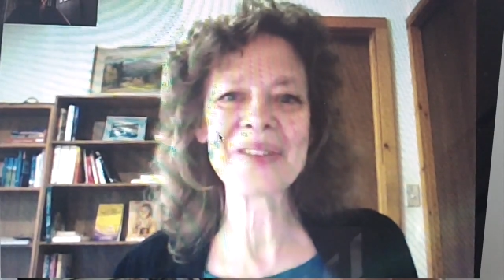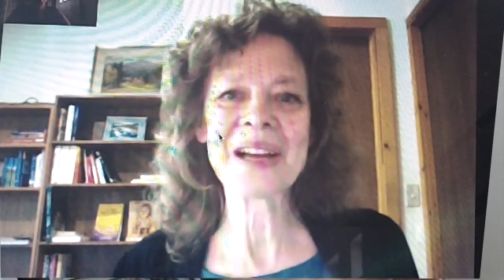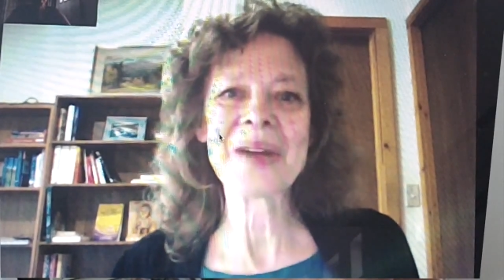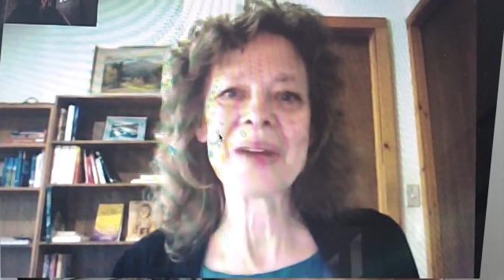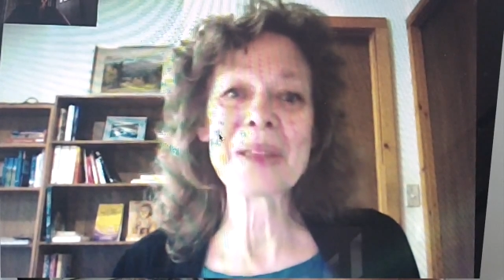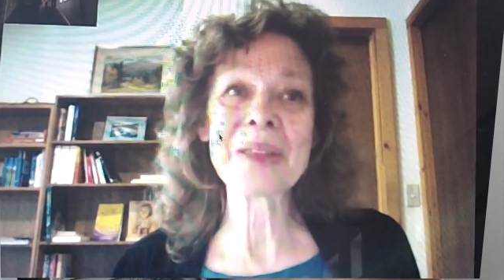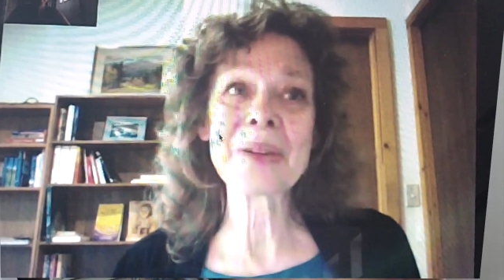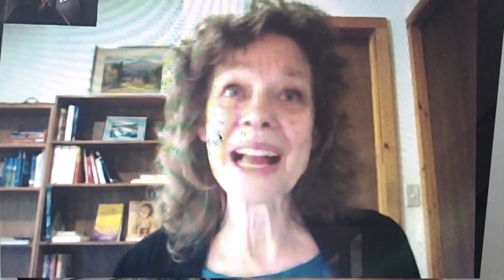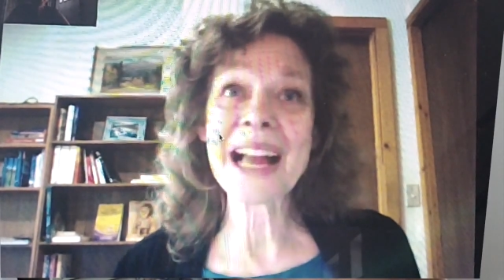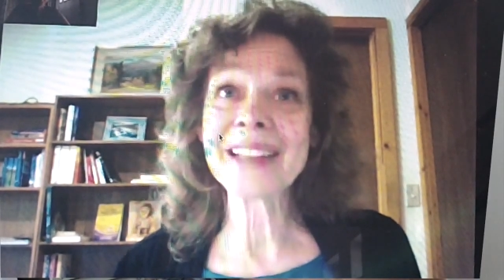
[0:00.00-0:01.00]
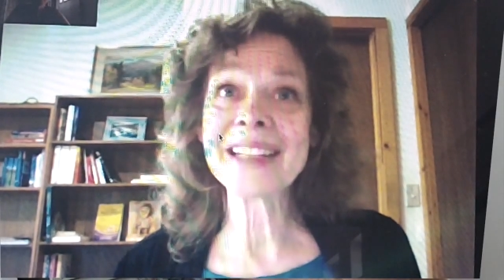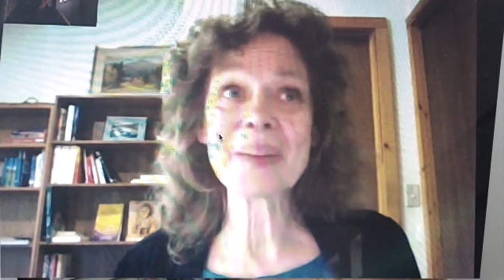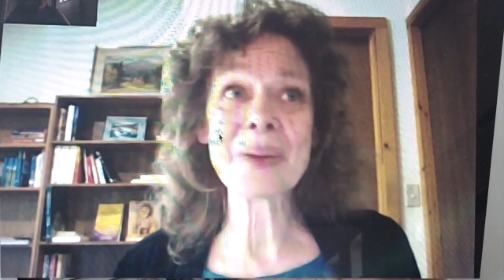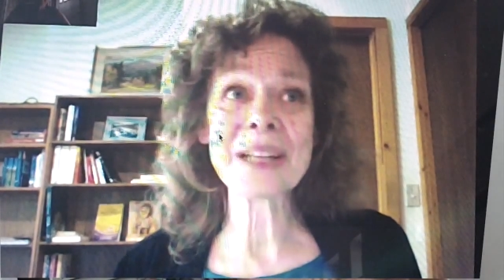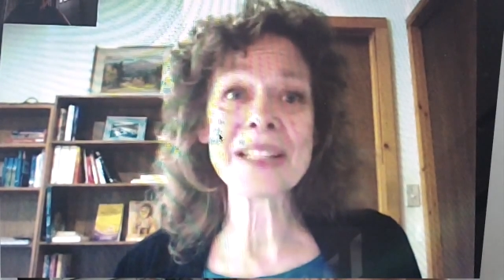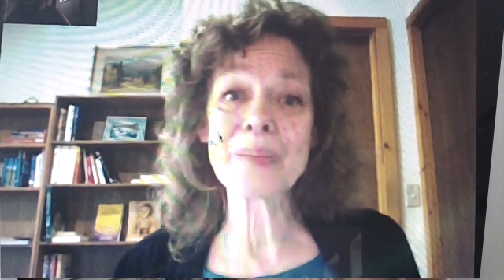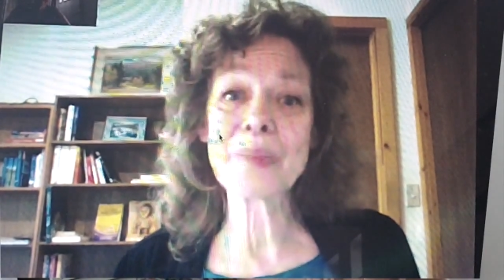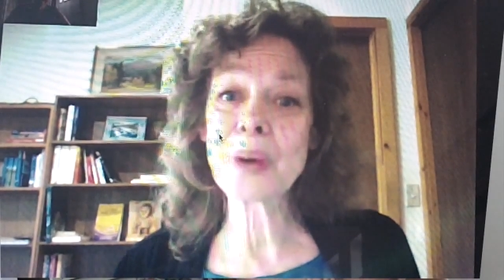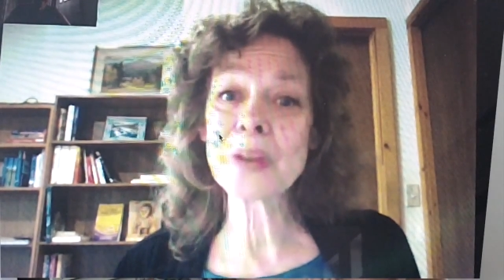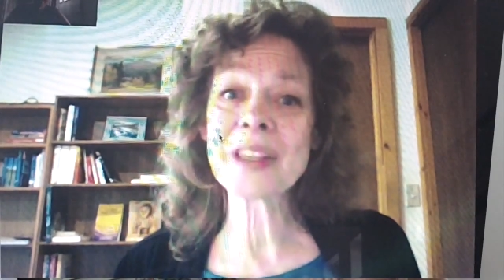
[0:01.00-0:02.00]
Yeah. But the reality was that
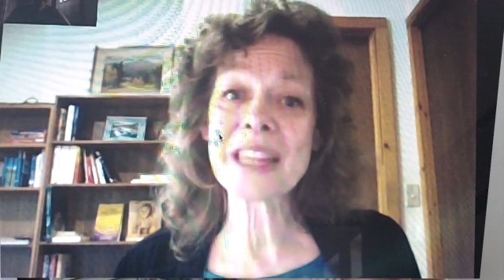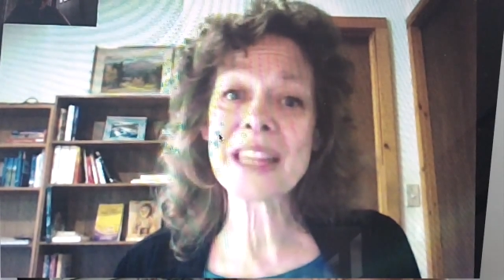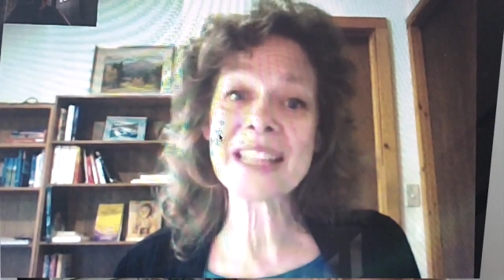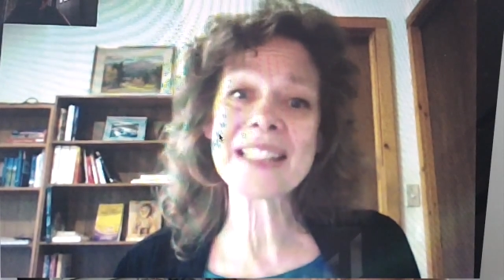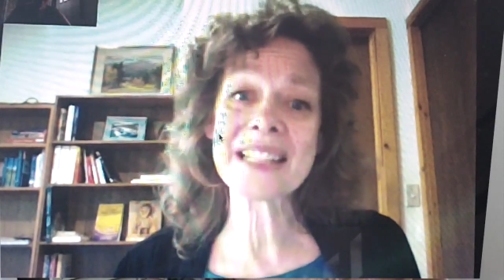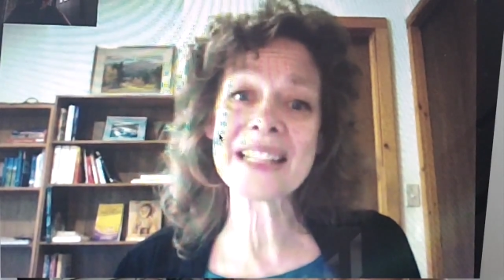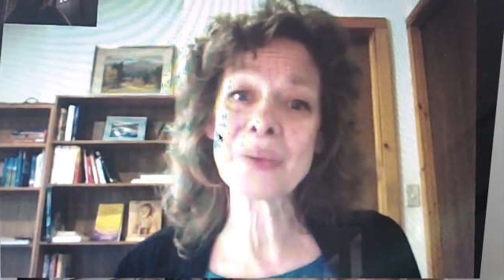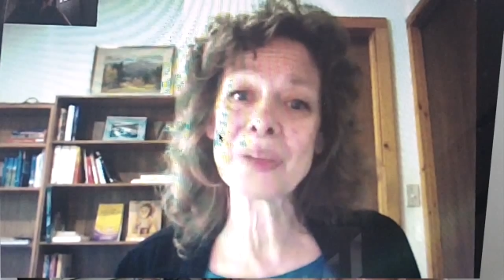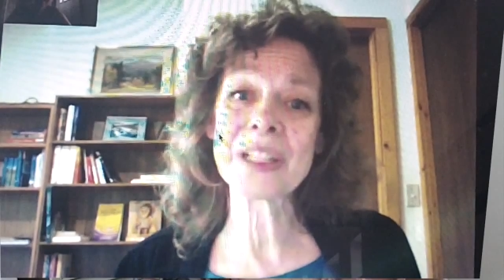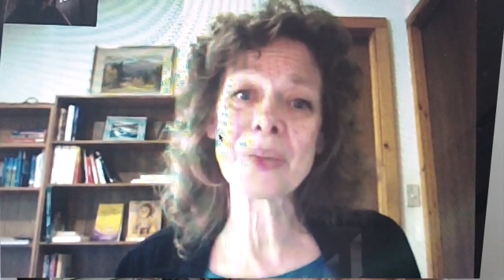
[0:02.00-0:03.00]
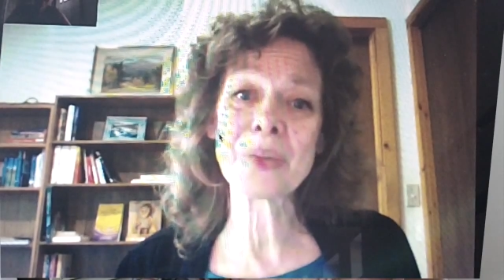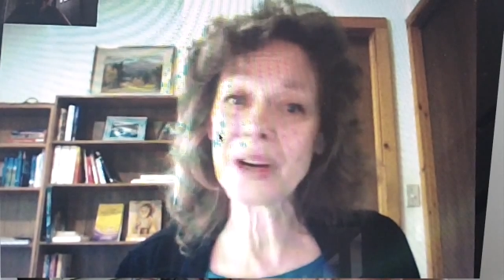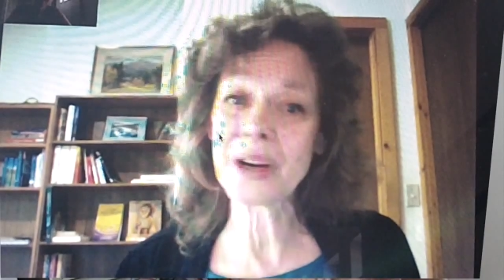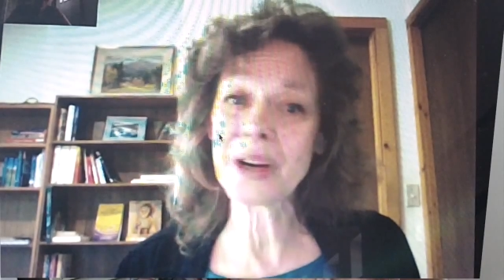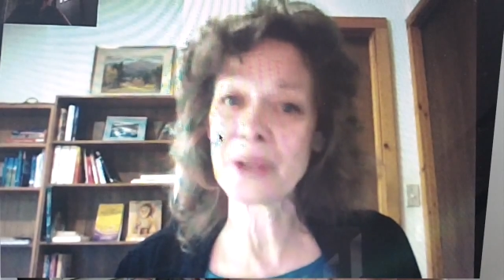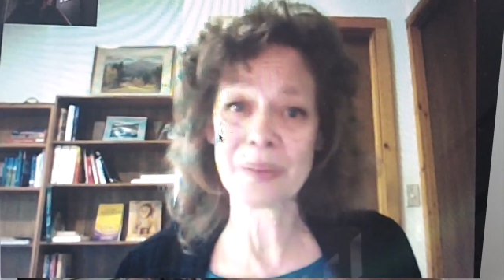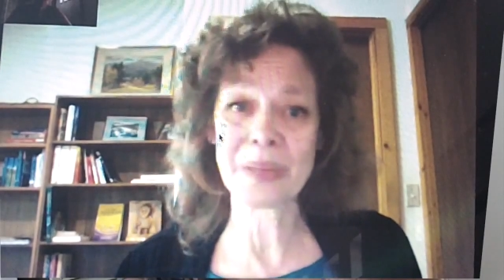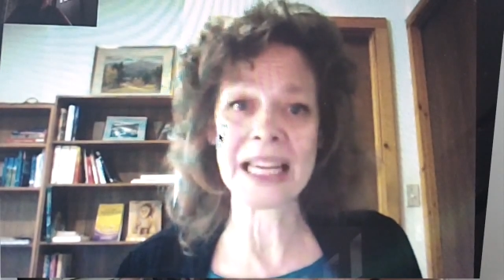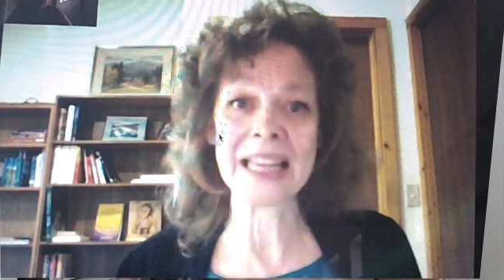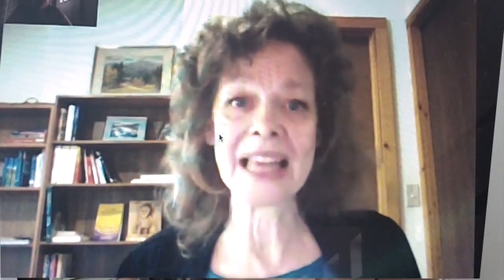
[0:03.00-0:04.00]
most things didn't really work with
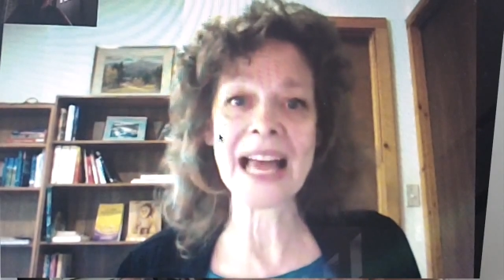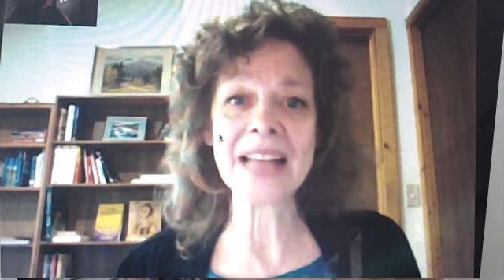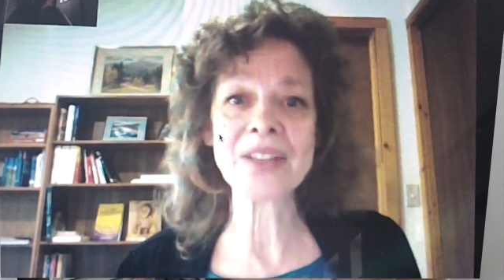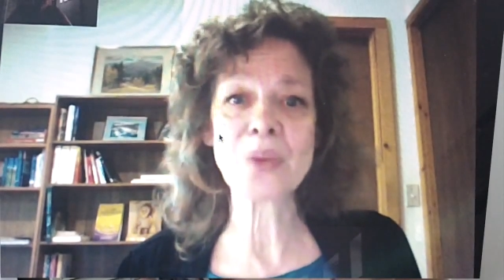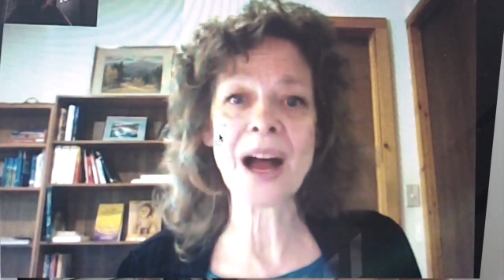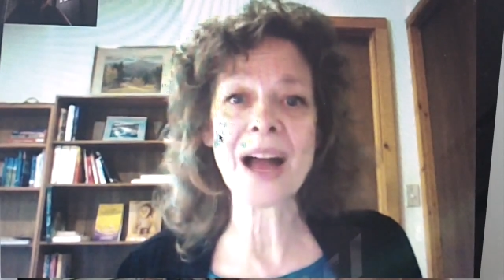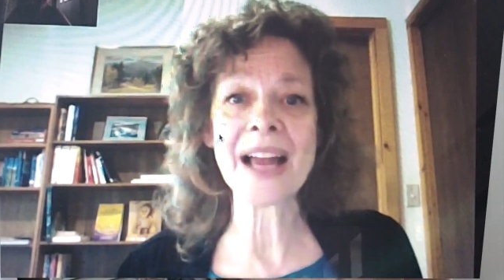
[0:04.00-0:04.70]
me, and that's why